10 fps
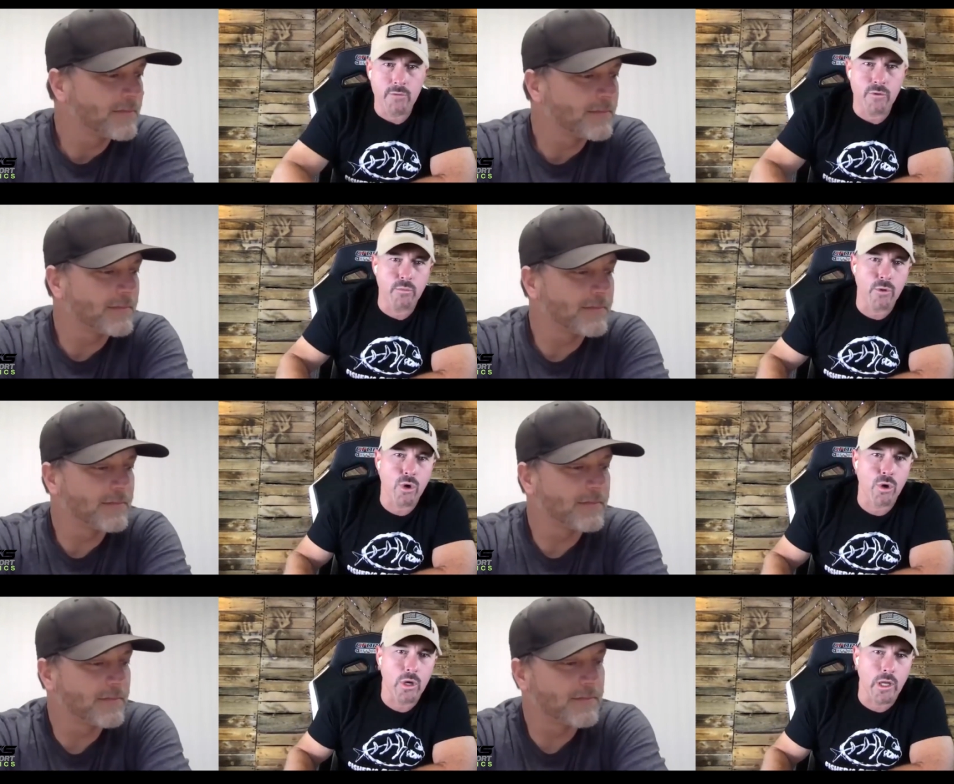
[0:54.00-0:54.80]
Speaker 1: them
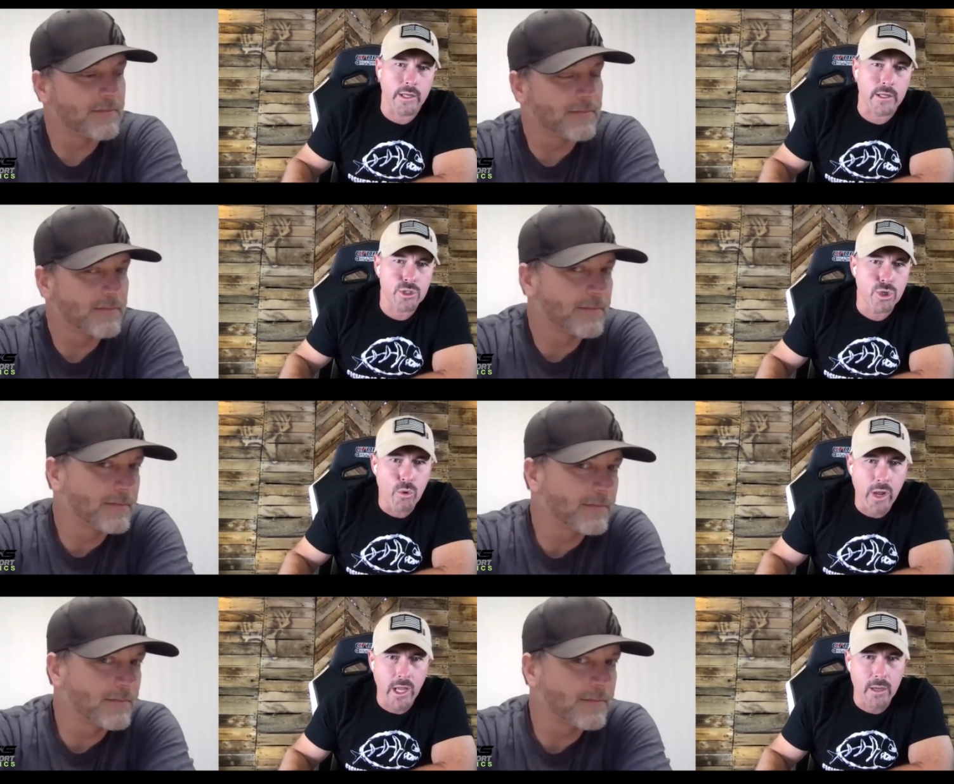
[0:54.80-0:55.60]
are like a
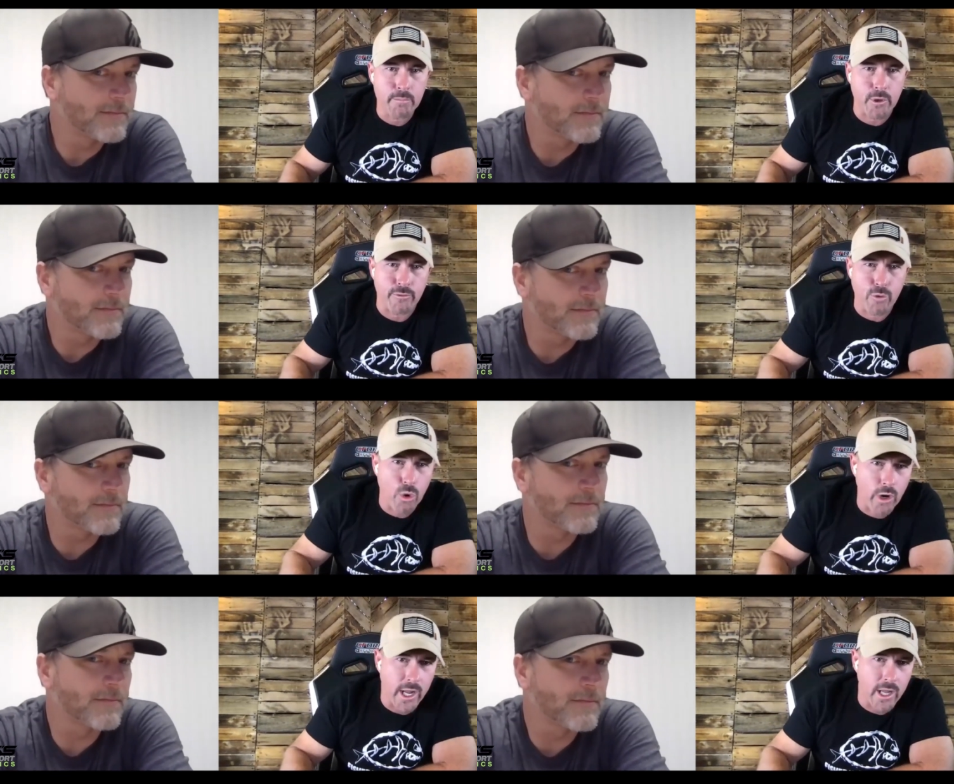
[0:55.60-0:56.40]
two amp, a
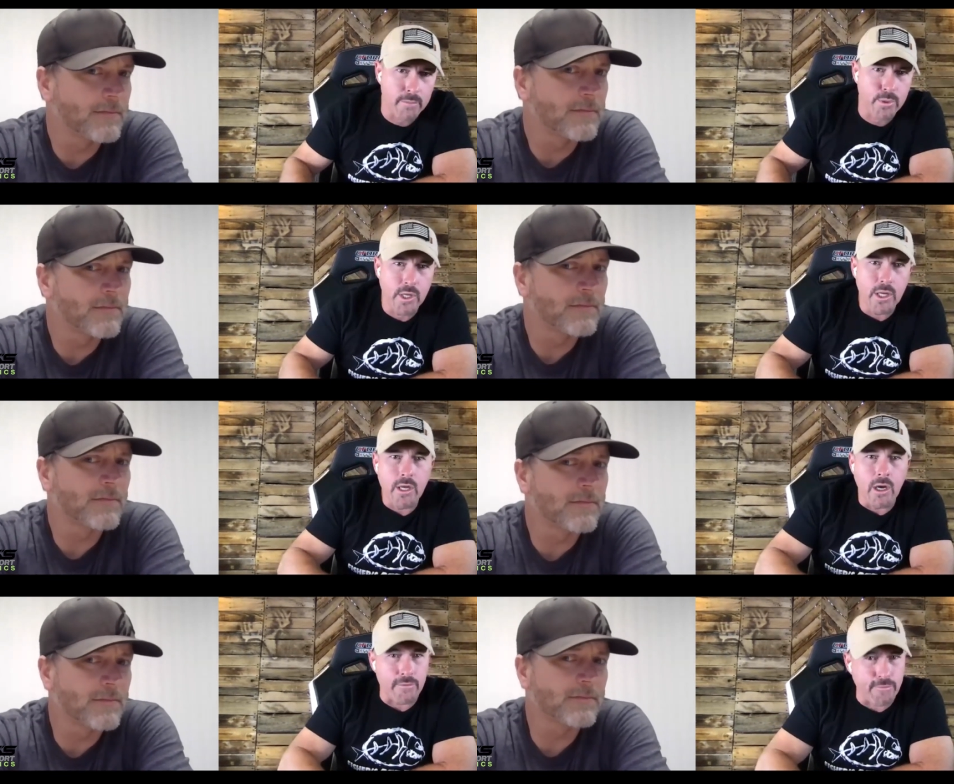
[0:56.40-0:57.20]
four amp,
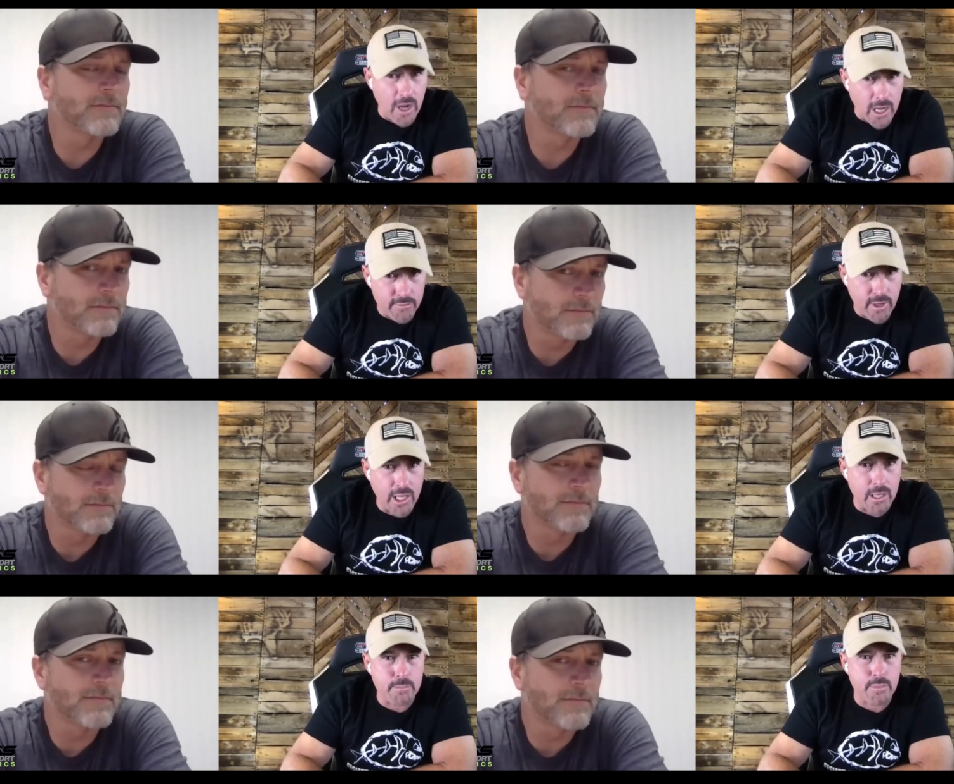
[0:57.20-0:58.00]
a five
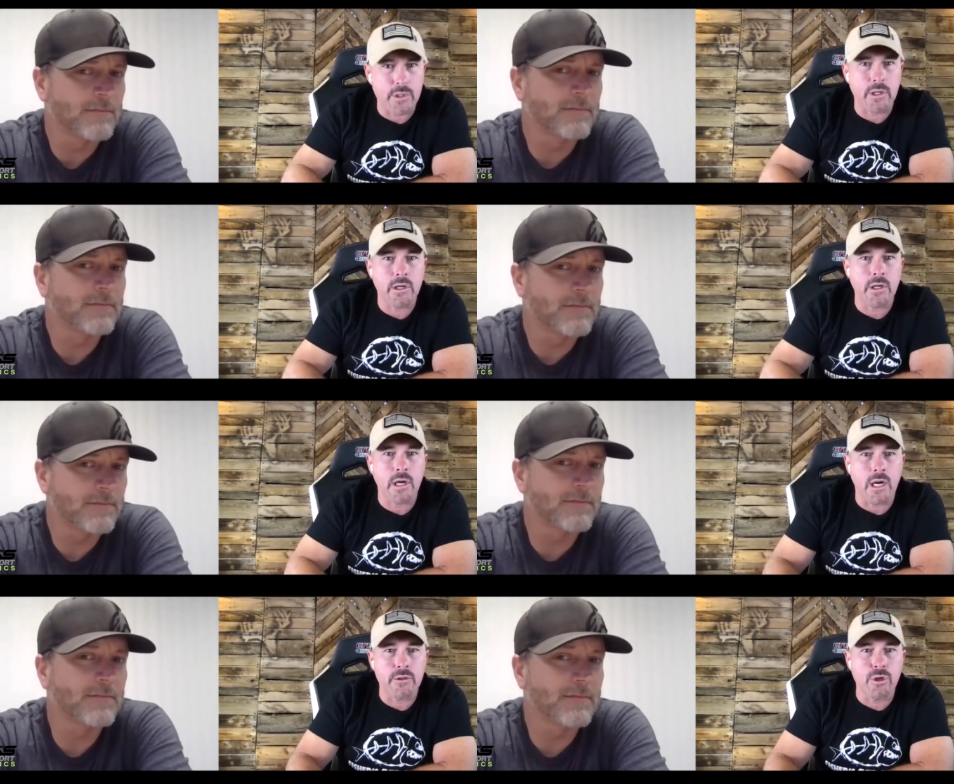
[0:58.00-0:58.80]
amp. Uh,
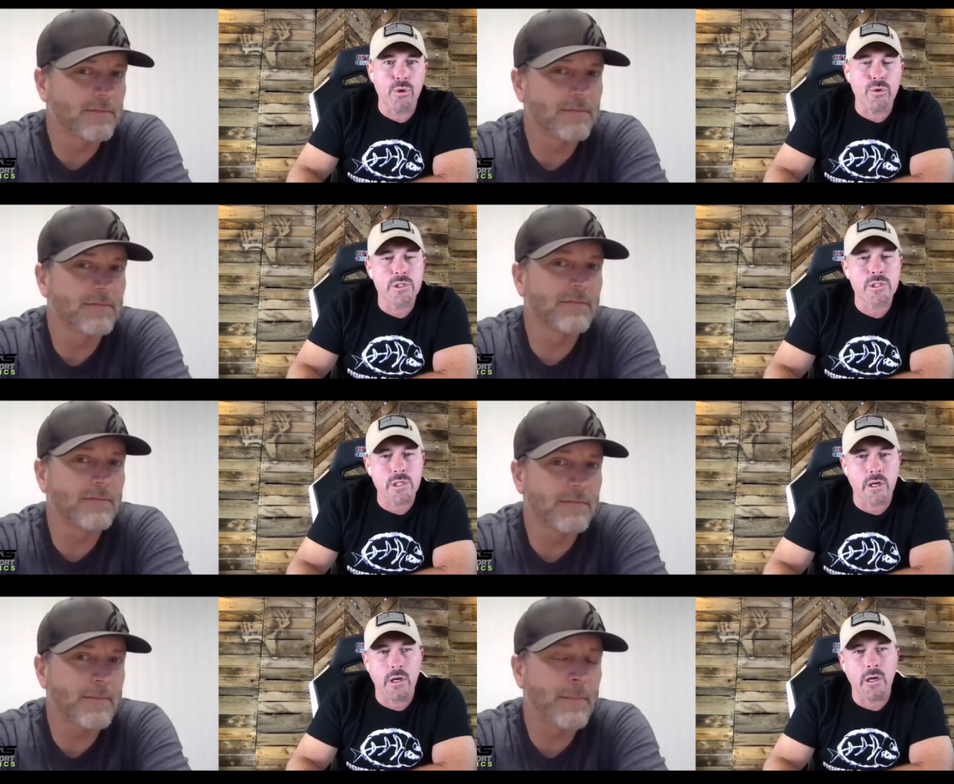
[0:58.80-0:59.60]
I'll notice
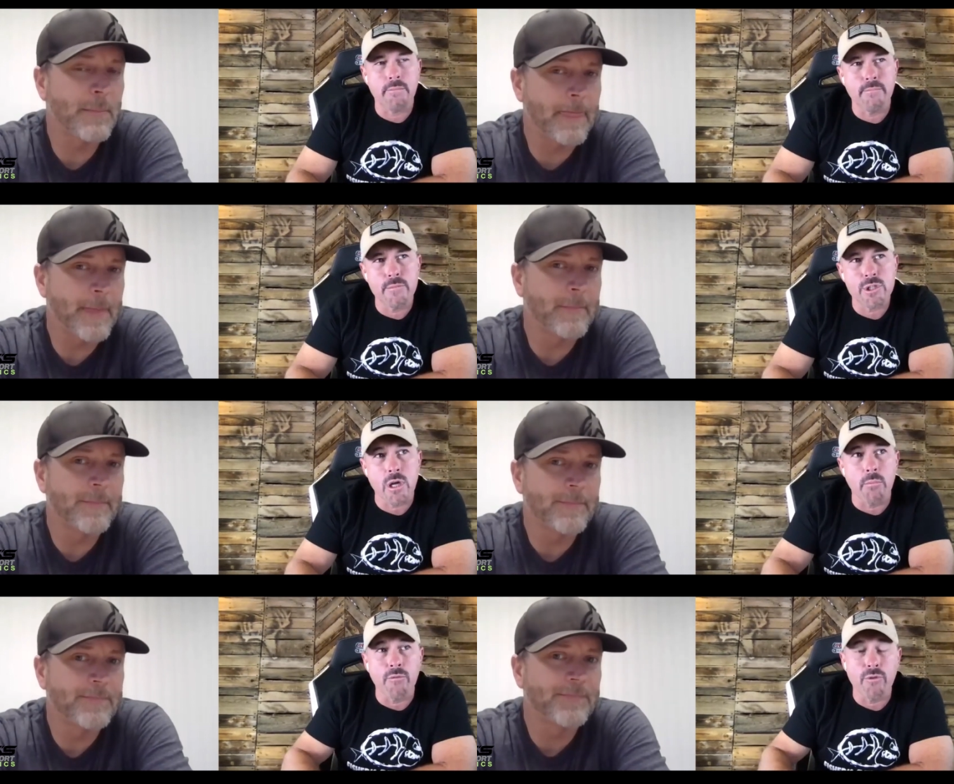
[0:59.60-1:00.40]
um,
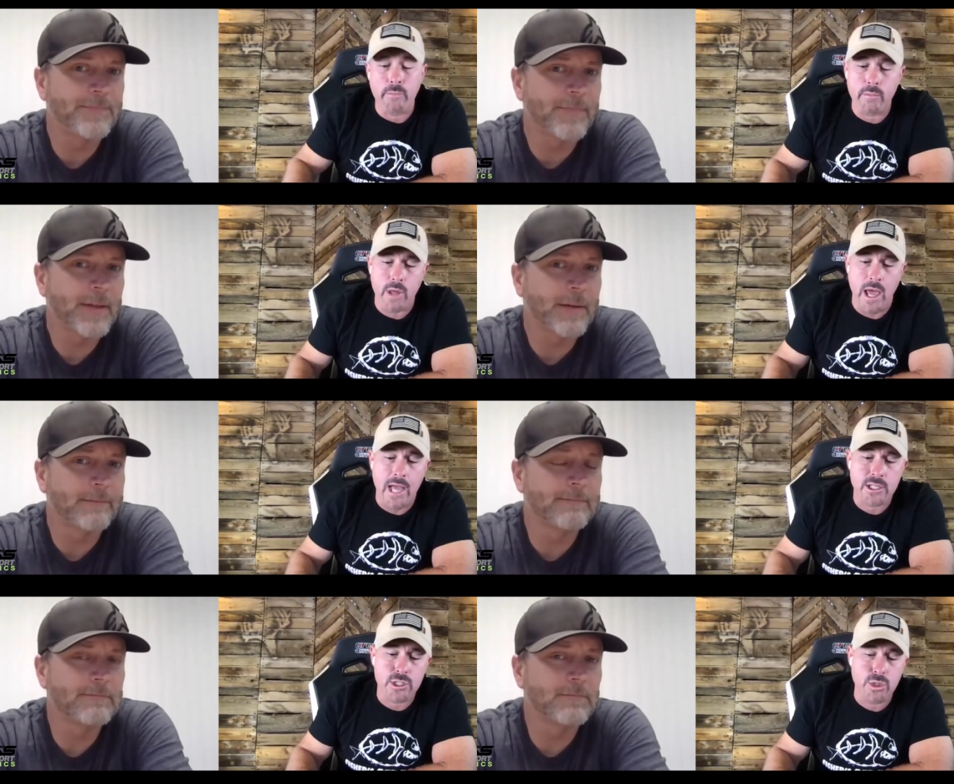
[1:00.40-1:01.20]
some of them
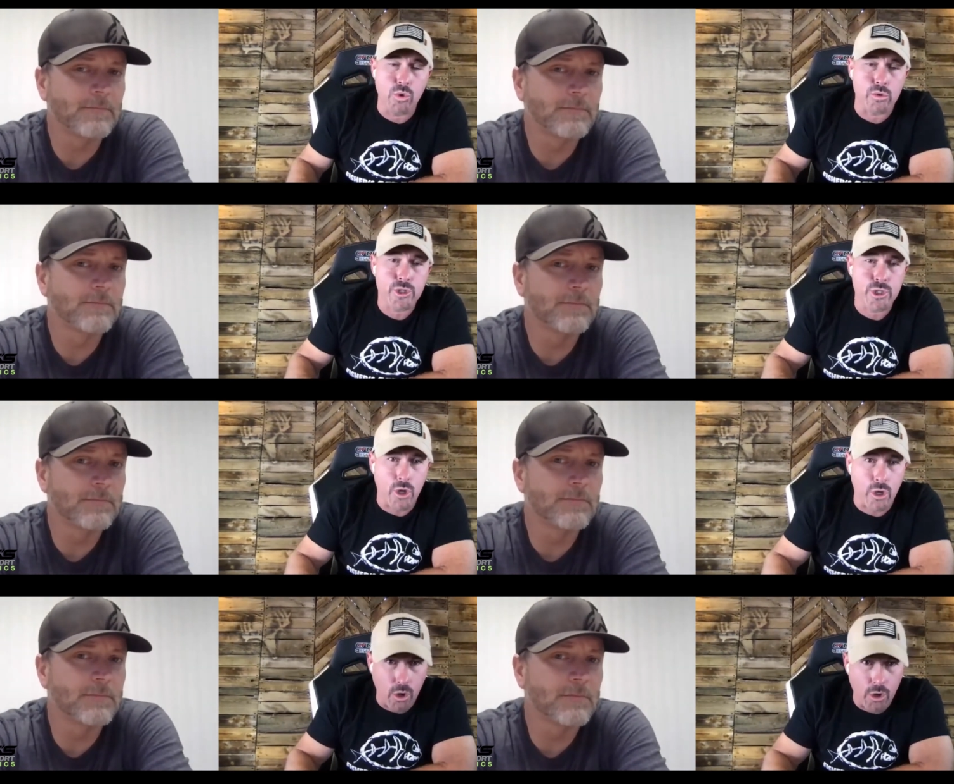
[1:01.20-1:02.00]
actually will
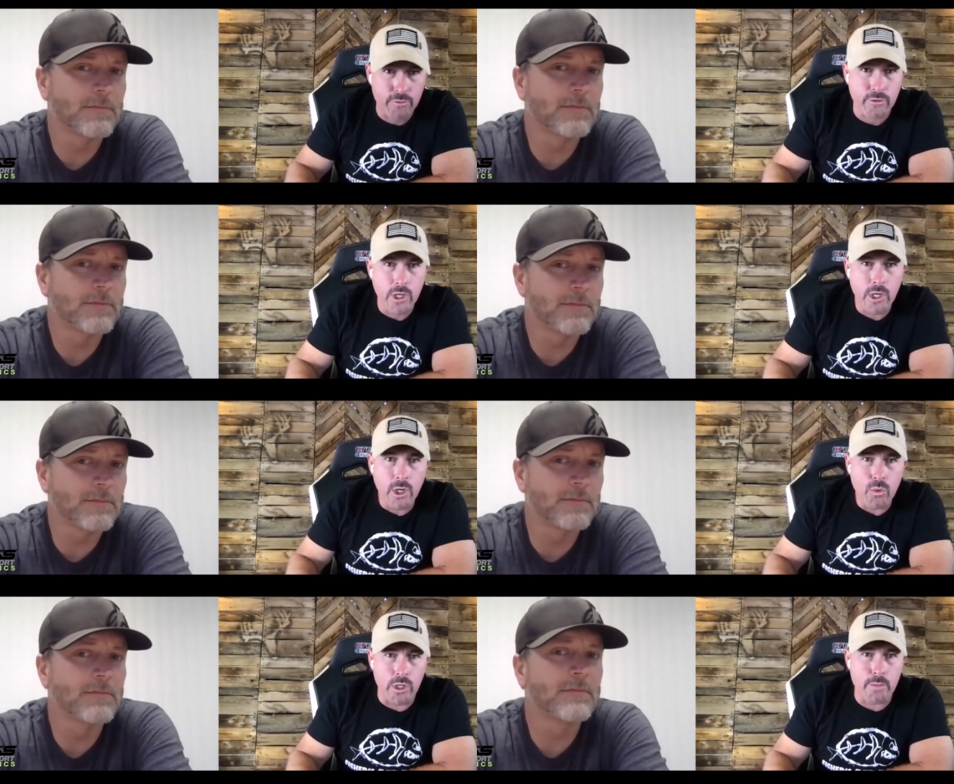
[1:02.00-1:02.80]
shut off
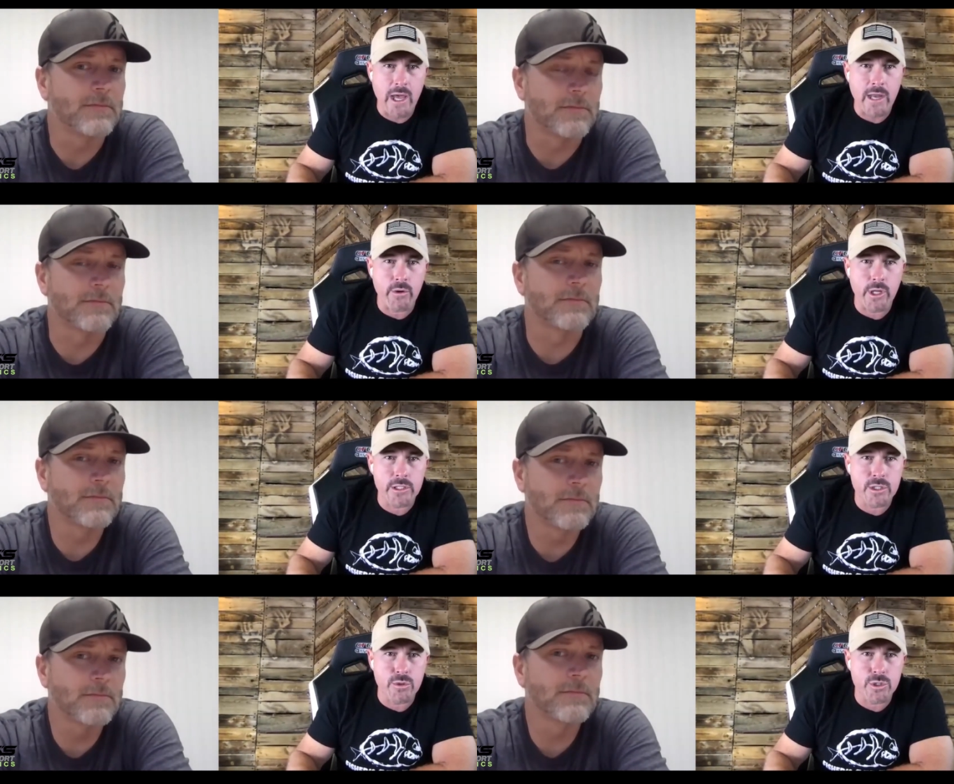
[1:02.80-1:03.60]
when the battery mm-hmm.
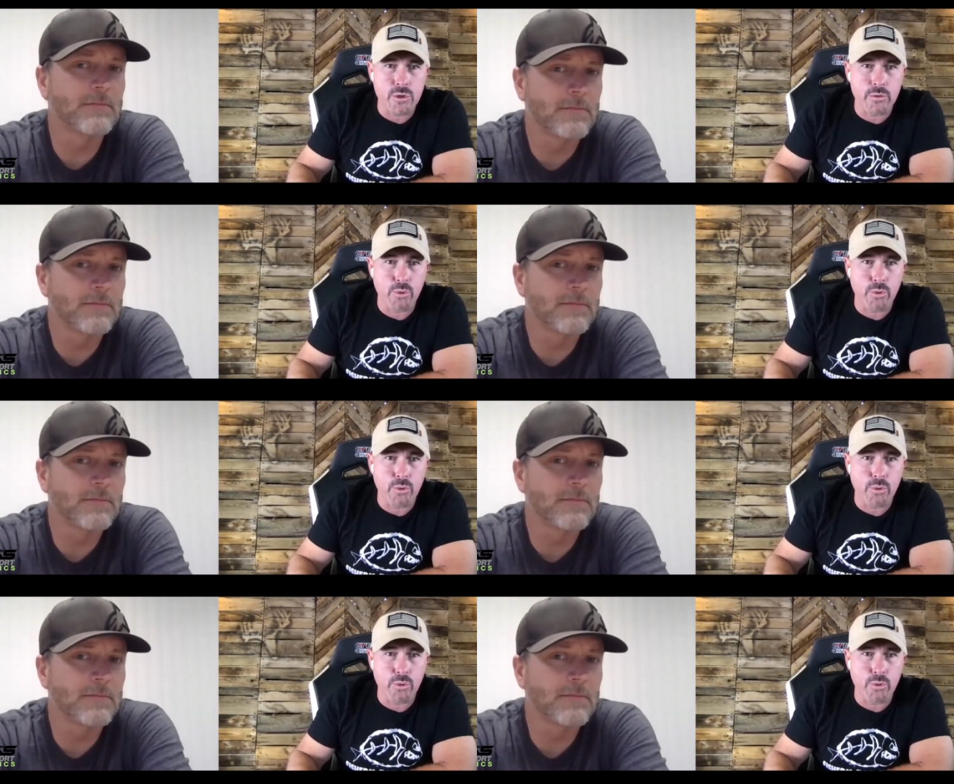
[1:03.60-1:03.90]
gets to a certain